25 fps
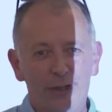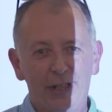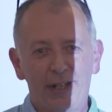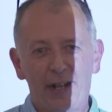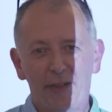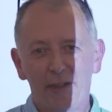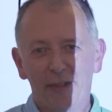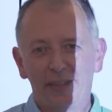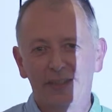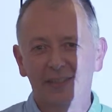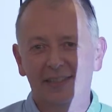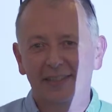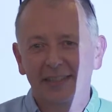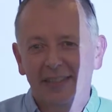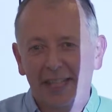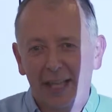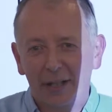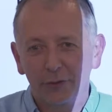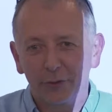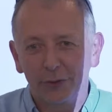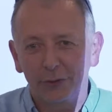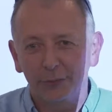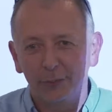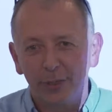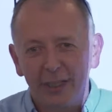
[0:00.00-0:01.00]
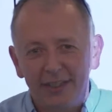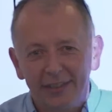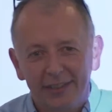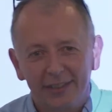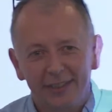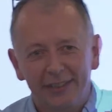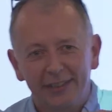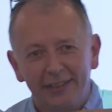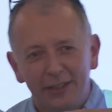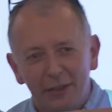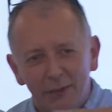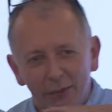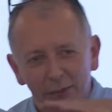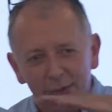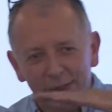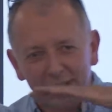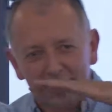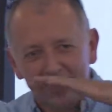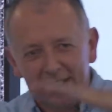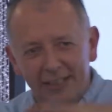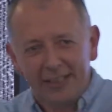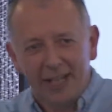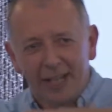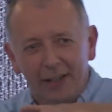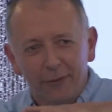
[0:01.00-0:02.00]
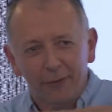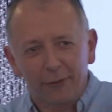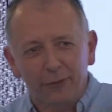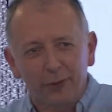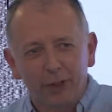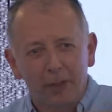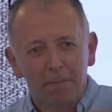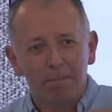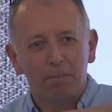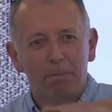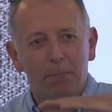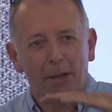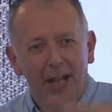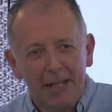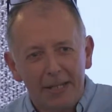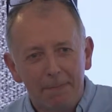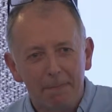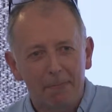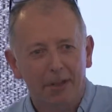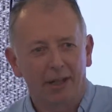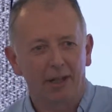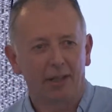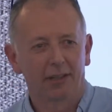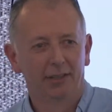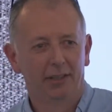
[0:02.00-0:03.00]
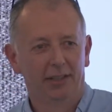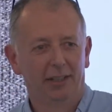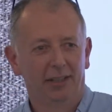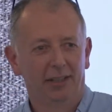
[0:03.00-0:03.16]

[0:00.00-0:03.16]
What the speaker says: There's council meetings that are still stacked full of paper